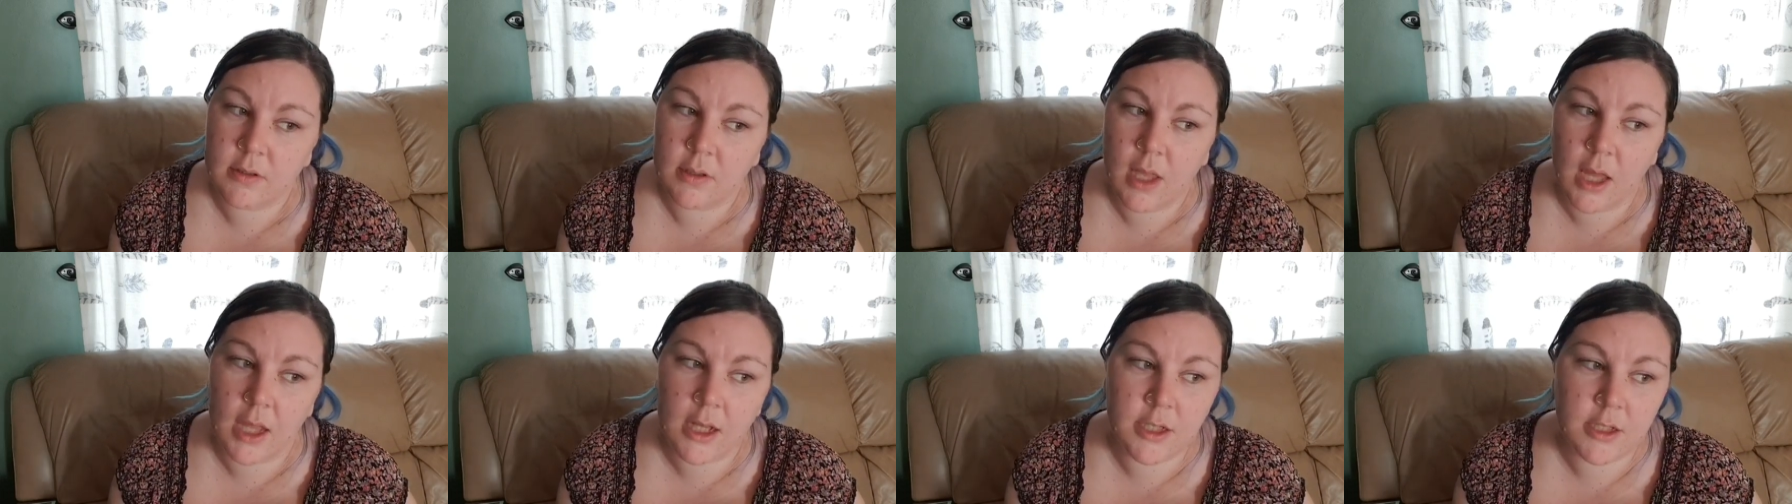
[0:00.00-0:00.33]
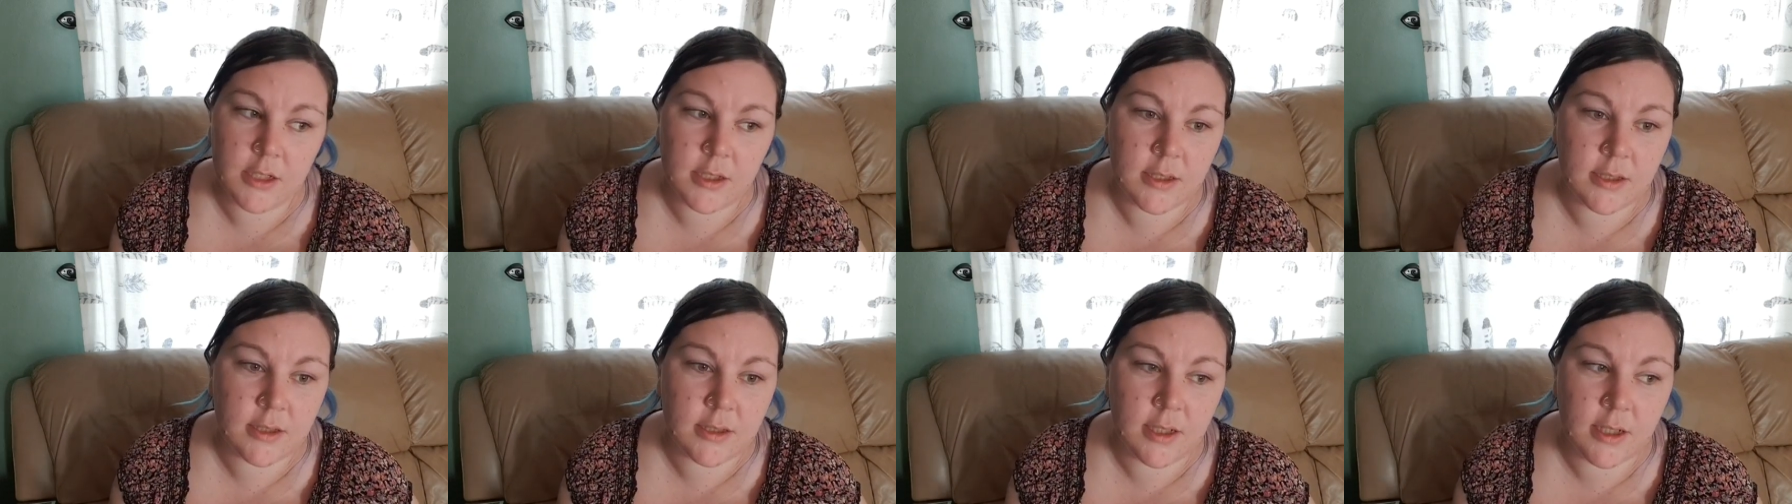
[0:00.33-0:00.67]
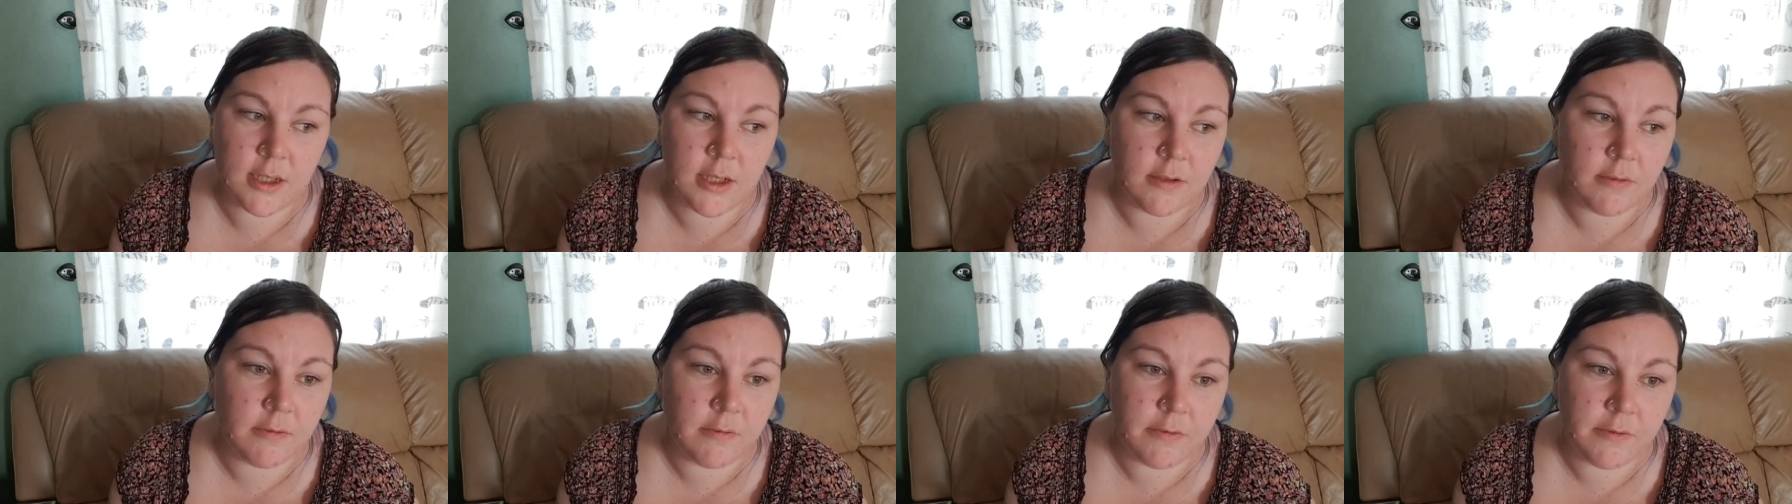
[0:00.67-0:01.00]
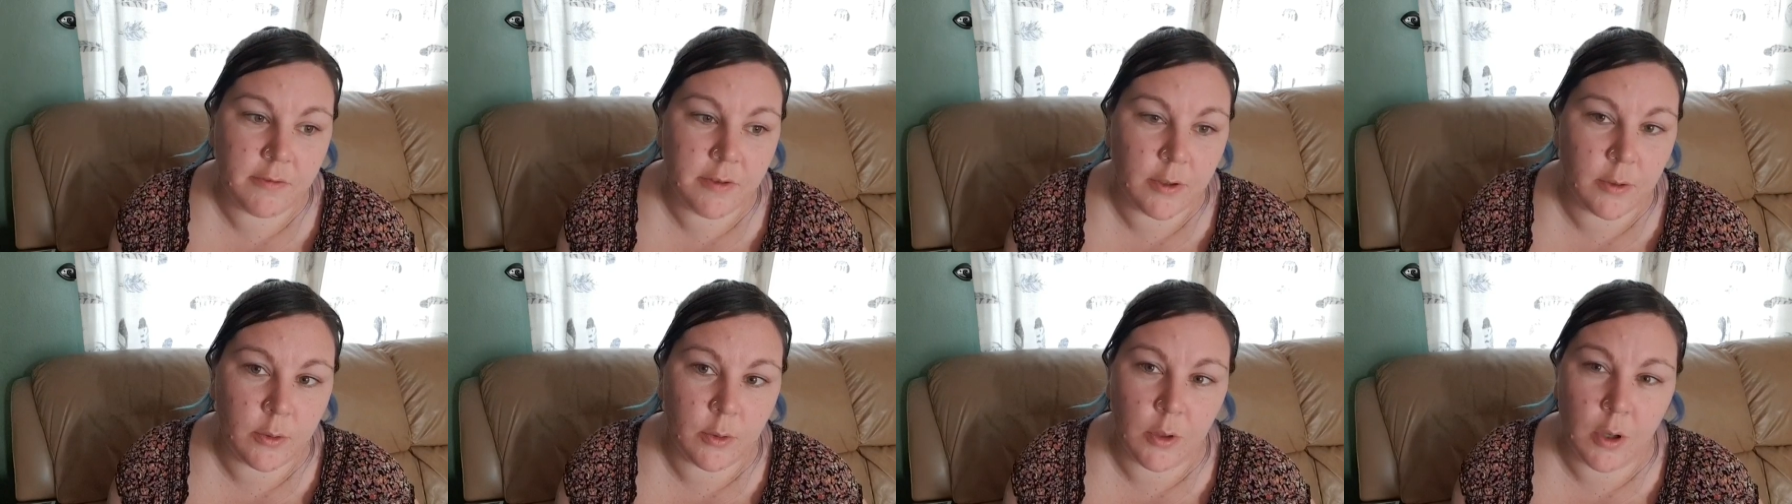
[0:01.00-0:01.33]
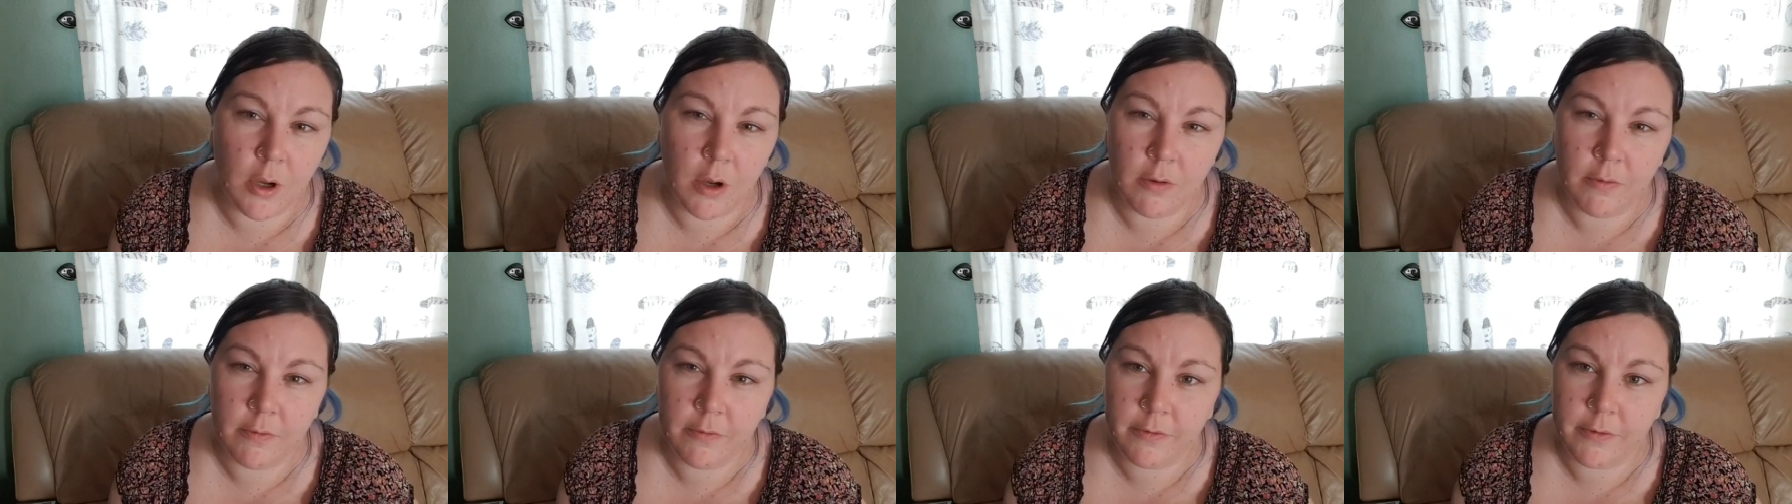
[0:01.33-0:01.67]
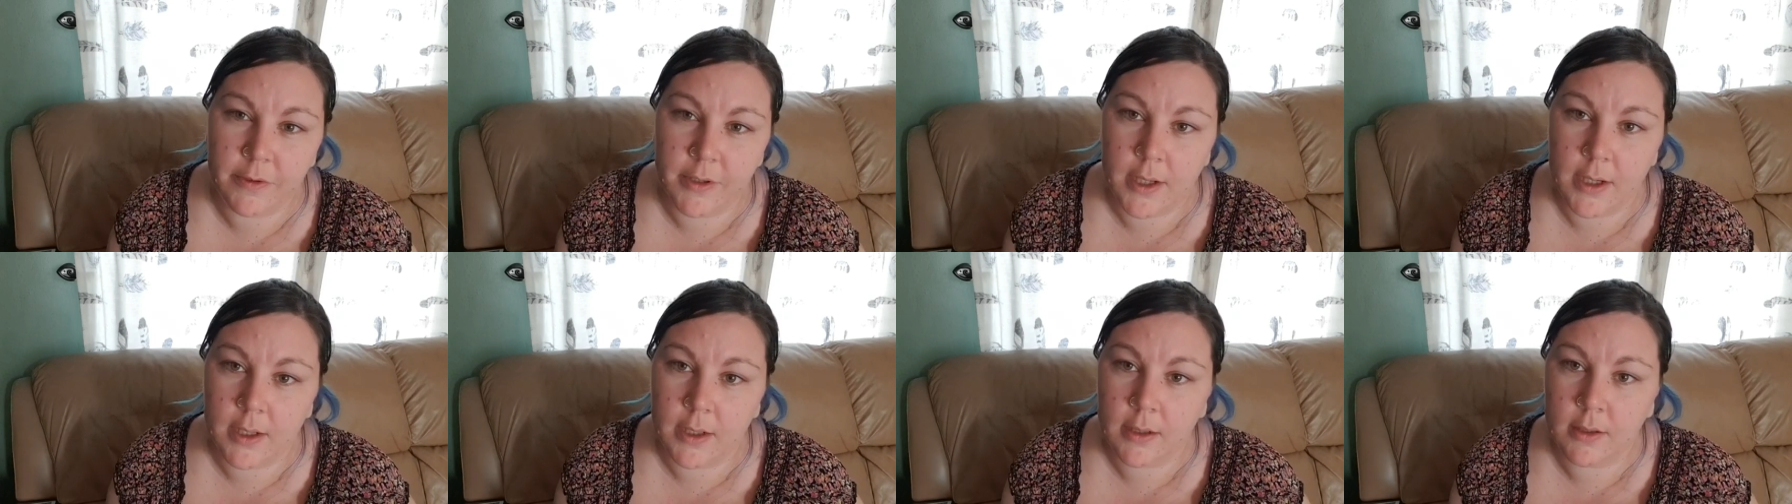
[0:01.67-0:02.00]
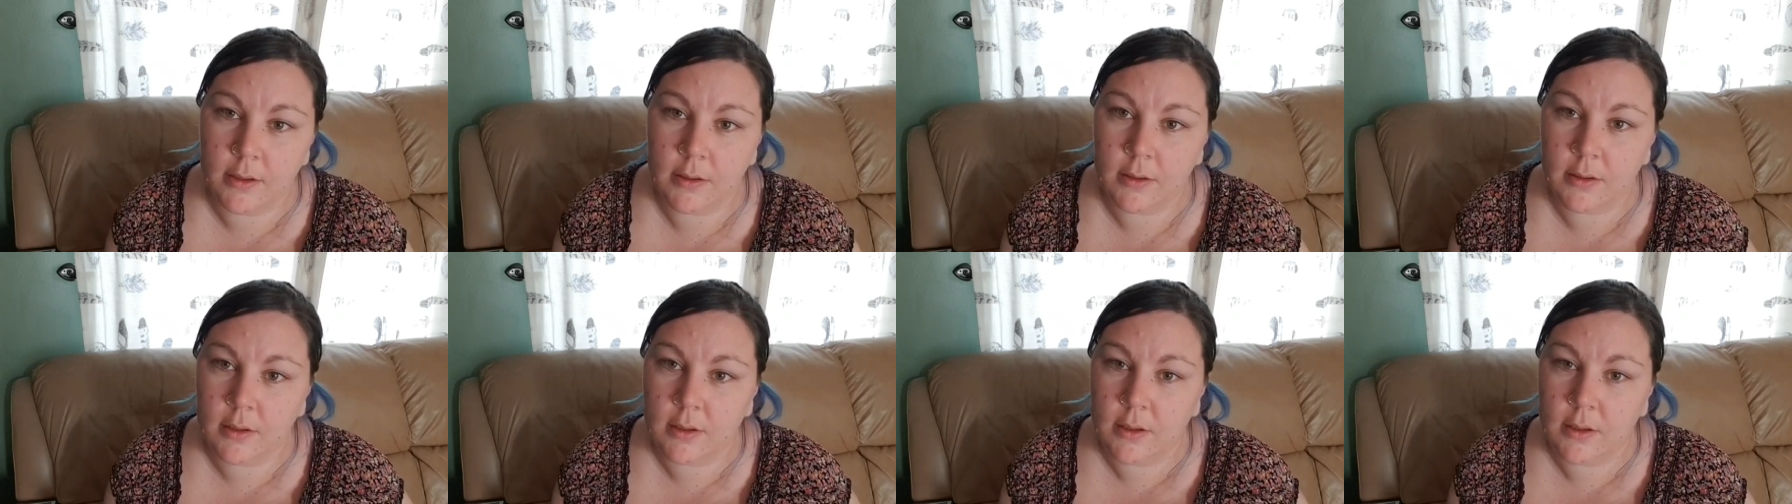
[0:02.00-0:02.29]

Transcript: I just didn't feel confident